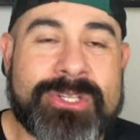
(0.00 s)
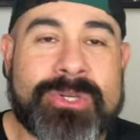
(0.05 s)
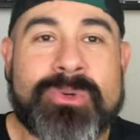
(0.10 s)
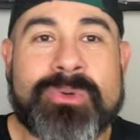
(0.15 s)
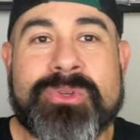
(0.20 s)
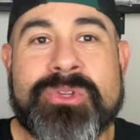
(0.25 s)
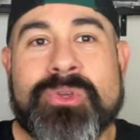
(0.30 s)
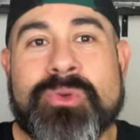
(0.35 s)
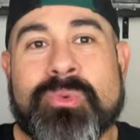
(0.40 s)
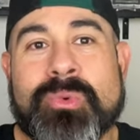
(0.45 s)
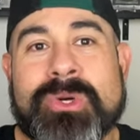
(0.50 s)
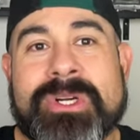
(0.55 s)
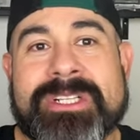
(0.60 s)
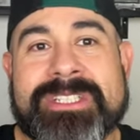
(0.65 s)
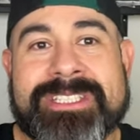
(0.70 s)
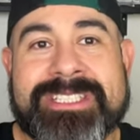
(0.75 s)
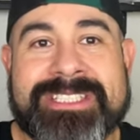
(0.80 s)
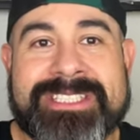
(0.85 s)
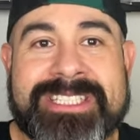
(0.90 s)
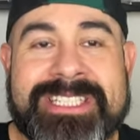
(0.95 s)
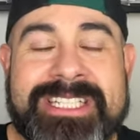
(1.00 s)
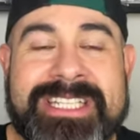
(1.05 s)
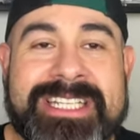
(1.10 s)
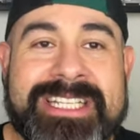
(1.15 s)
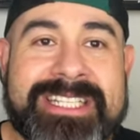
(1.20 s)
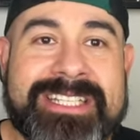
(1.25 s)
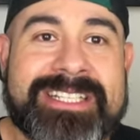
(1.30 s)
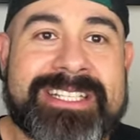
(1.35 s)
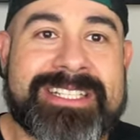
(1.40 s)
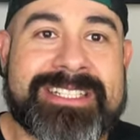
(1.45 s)
Who do you want to see
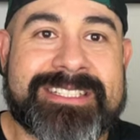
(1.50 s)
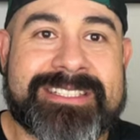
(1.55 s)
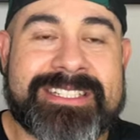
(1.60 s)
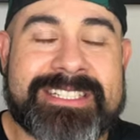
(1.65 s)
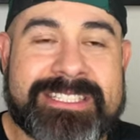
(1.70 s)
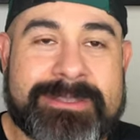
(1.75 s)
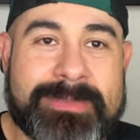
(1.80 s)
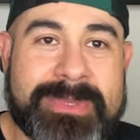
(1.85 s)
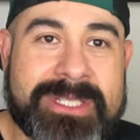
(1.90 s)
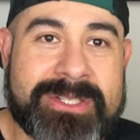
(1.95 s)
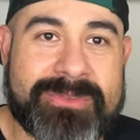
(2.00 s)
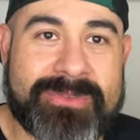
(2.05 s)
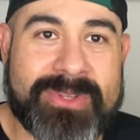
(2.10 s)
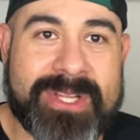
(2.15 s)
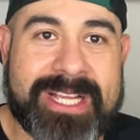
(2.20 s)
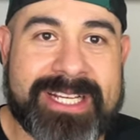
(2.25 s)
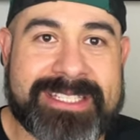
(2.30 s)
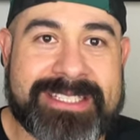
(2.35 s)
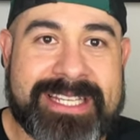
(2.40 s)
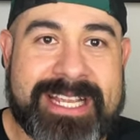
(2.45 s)
in this six pick flex?